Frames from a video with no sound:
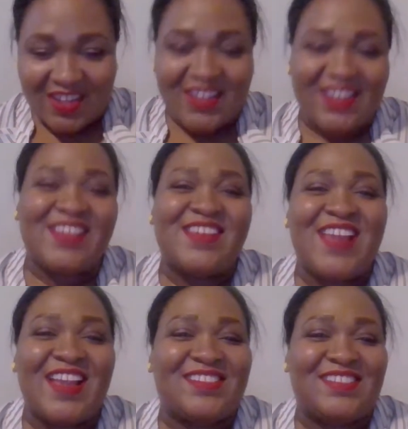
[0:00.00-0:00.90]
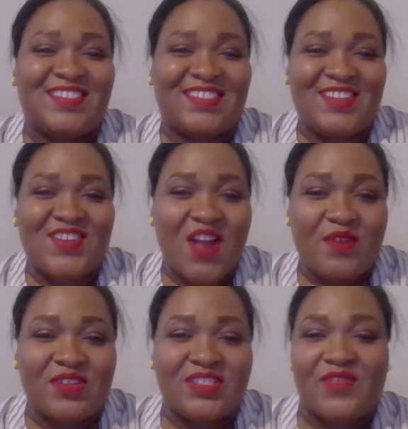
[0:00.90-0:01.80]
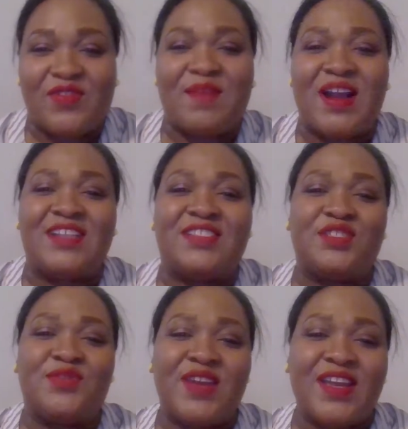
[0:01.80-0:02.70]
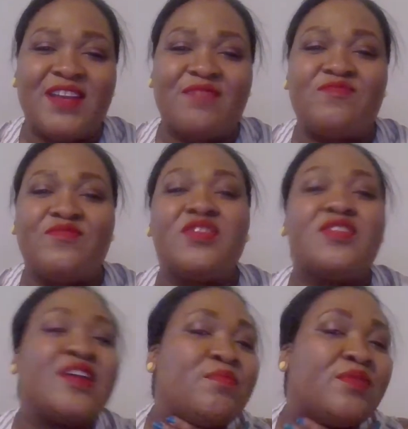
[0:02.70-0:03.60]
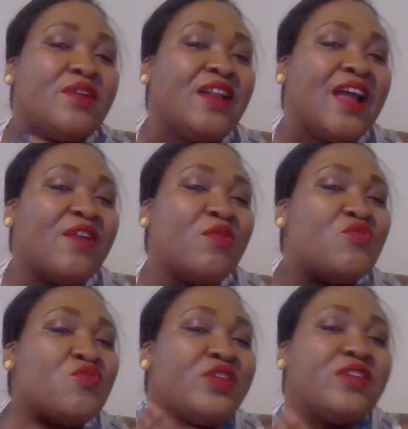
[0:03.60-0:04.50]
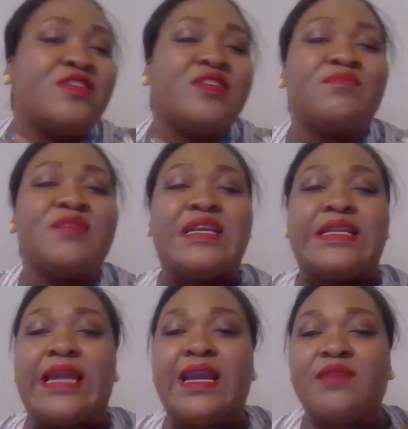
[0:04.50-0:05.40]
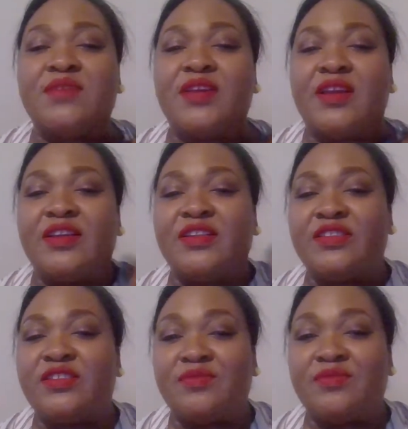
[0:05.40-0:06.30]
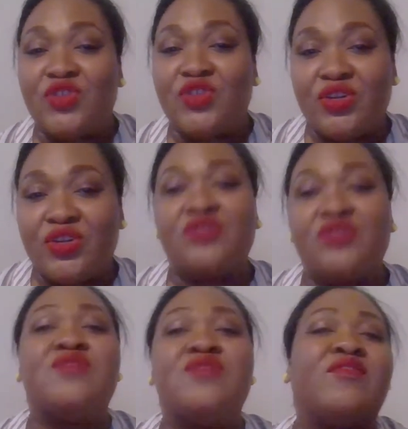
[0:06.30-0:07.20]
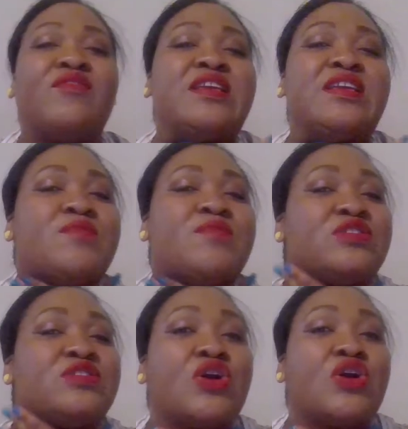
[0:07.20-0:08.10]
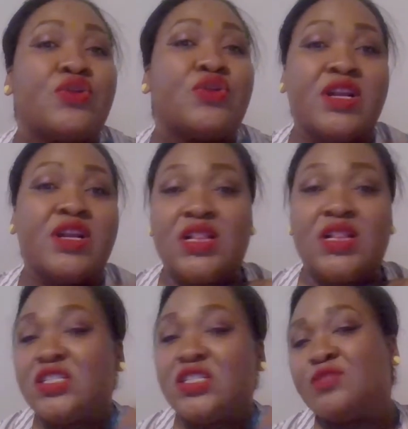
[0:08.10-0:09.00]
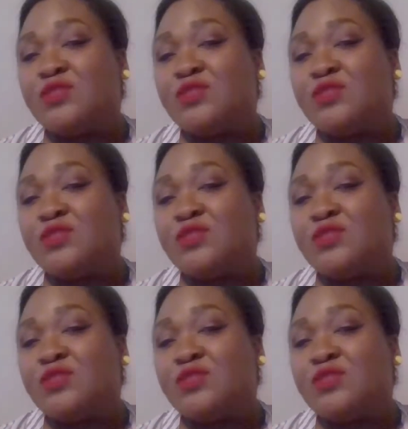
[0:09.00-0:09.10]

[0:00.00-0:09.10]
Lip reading: Yes. So how is everybody doing? I put a lot of oil on my neck because you have to keep those wrinkles from